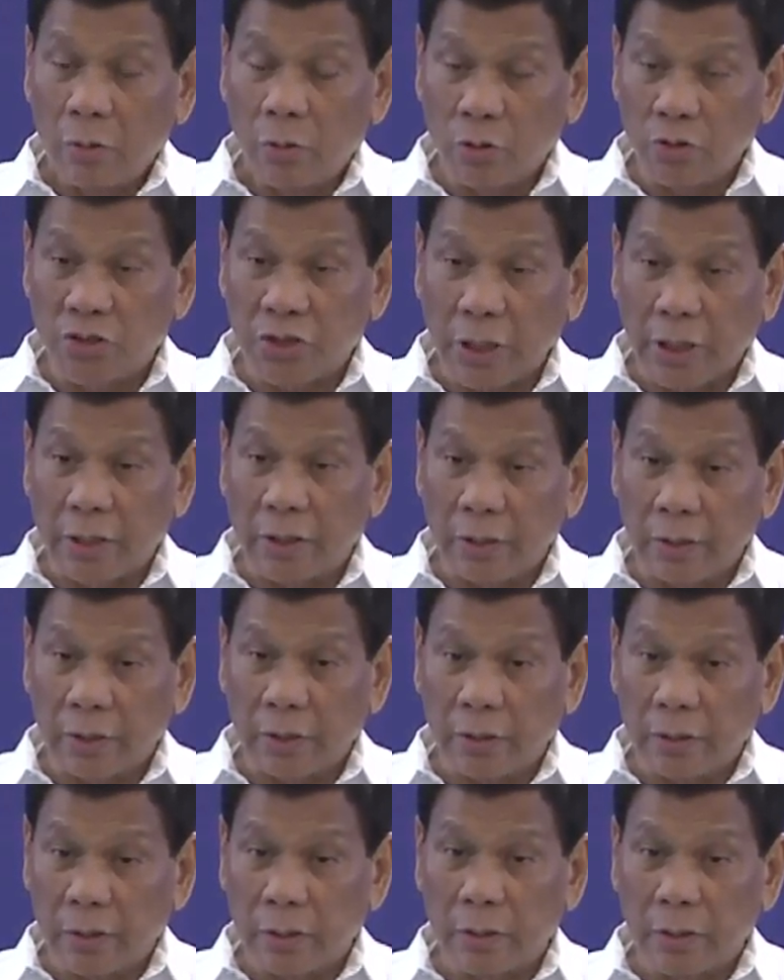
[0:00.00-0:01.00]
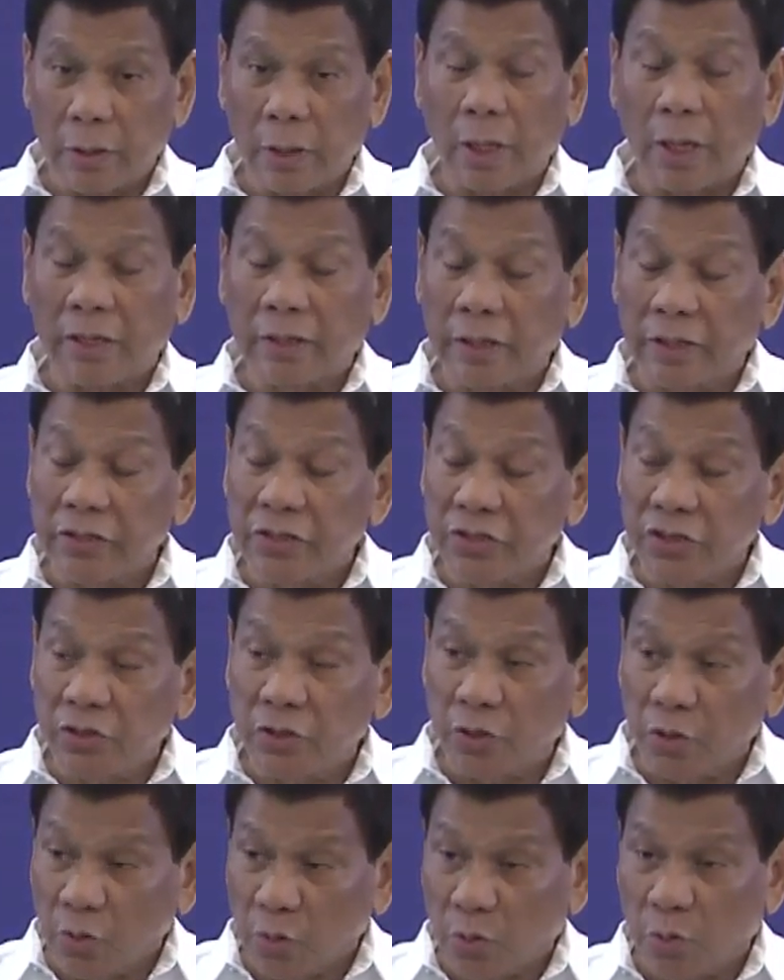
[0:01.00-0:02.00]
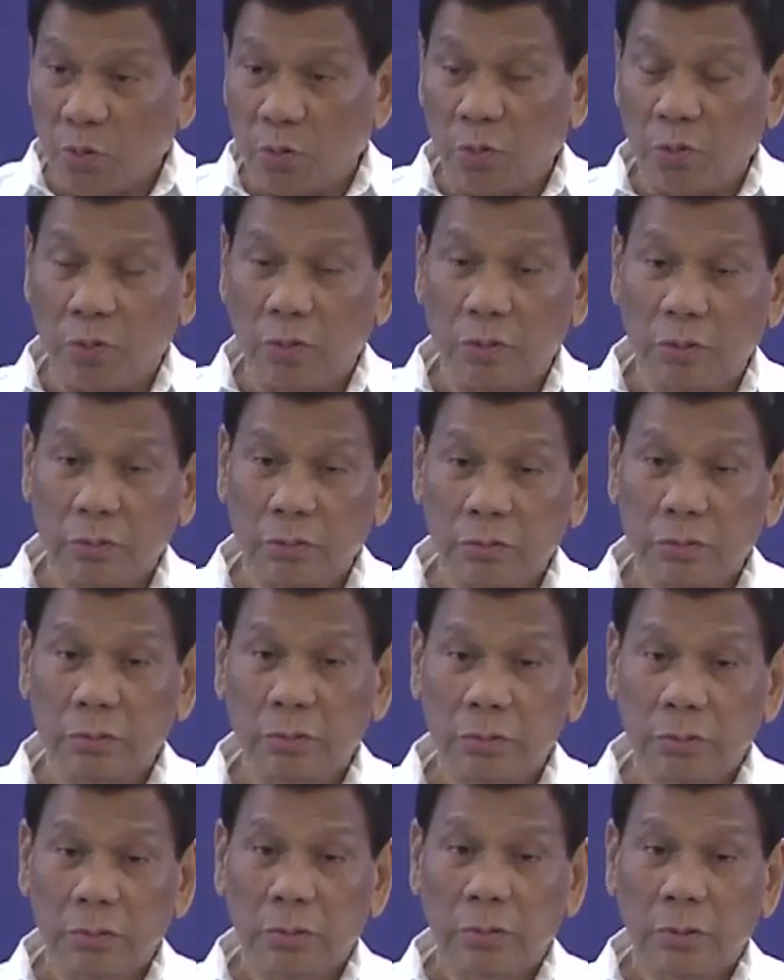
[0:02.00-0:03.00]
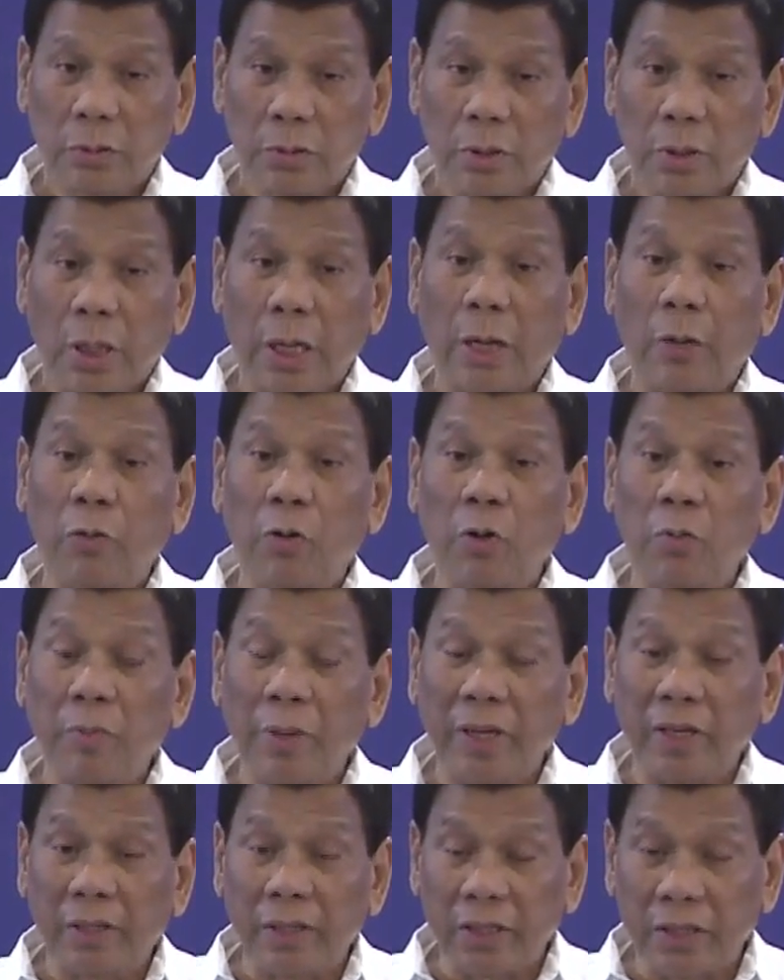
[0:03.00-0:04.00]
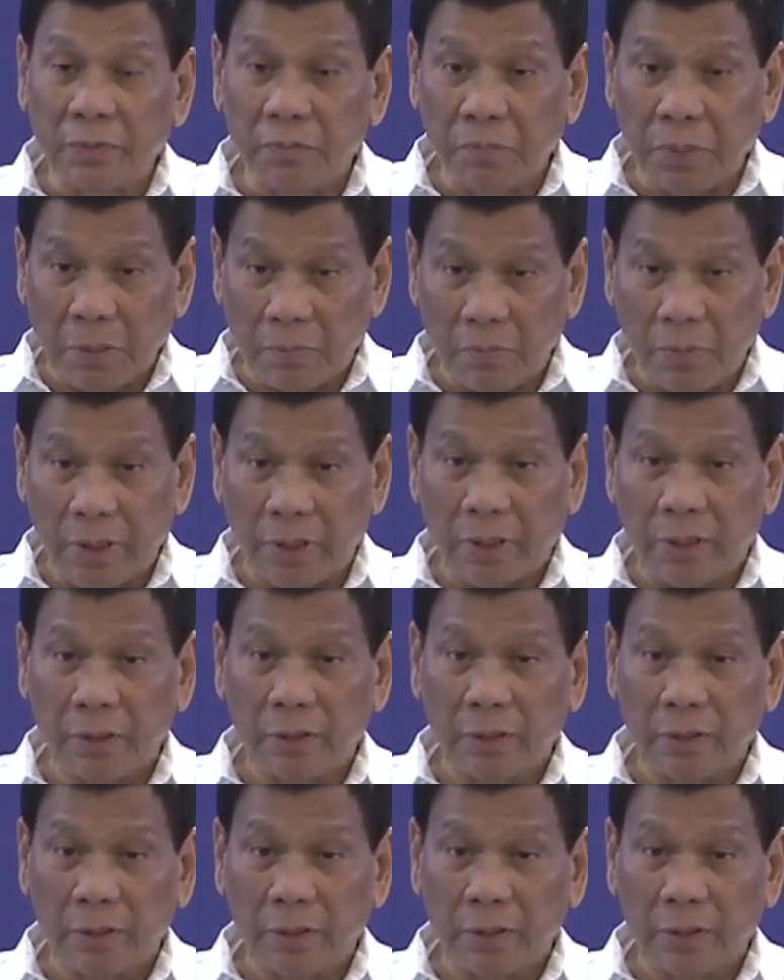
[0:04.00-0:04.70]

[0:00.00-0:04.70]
signed it against you. I will make it public.